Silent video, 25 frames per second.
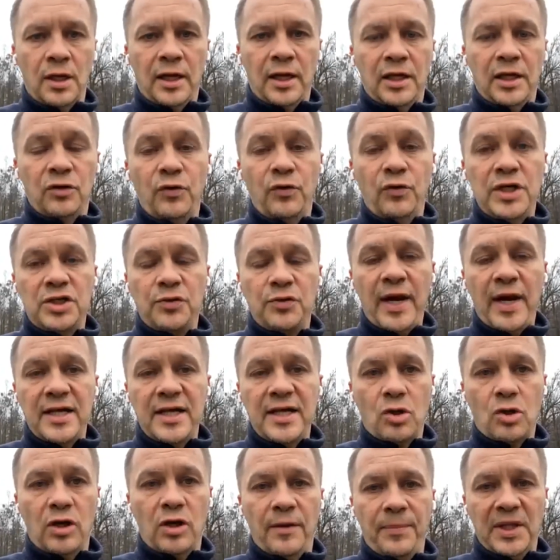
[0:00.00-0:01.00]
In which way
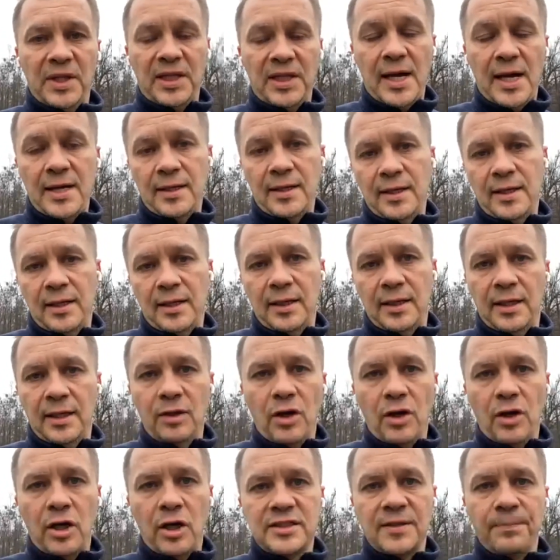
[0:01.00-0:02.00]
it's going to be done, and
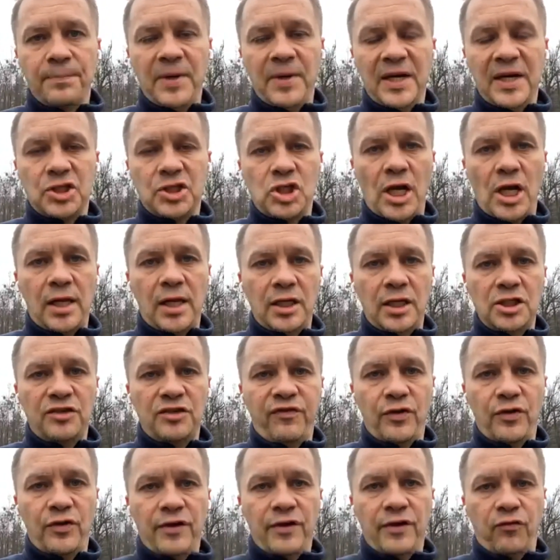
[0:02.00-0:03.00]
it's a big challenge
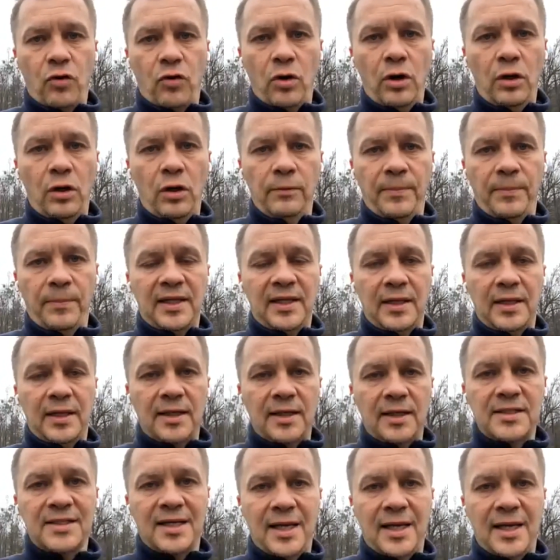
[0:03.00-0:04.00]
for the world, but it
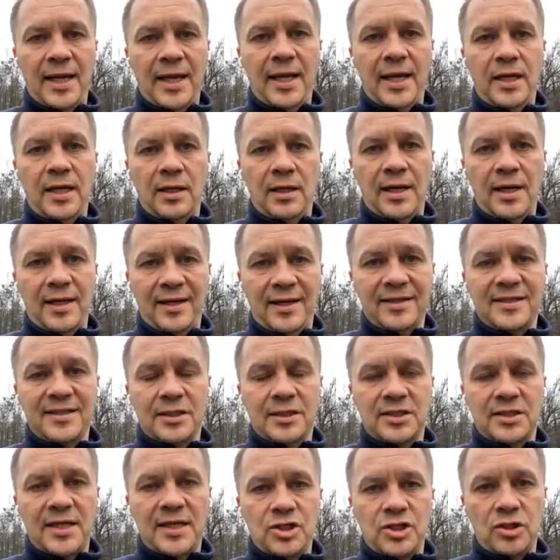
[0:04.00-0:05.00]
is an
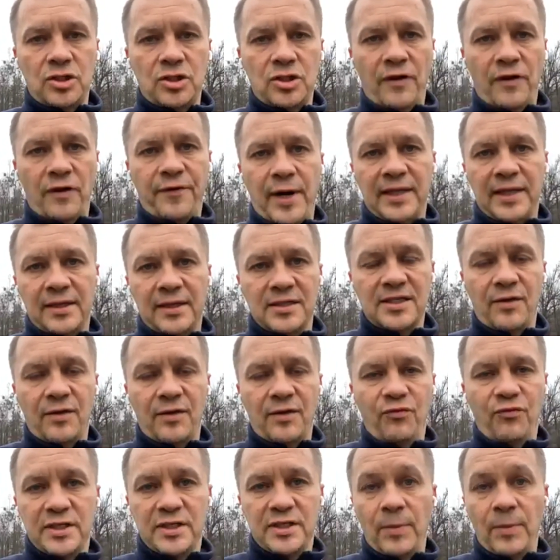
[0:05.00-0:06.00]
existential threat in
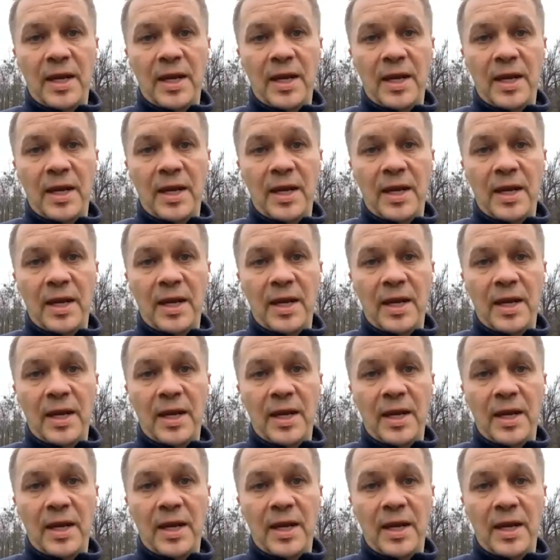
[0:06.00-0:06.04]
some ways.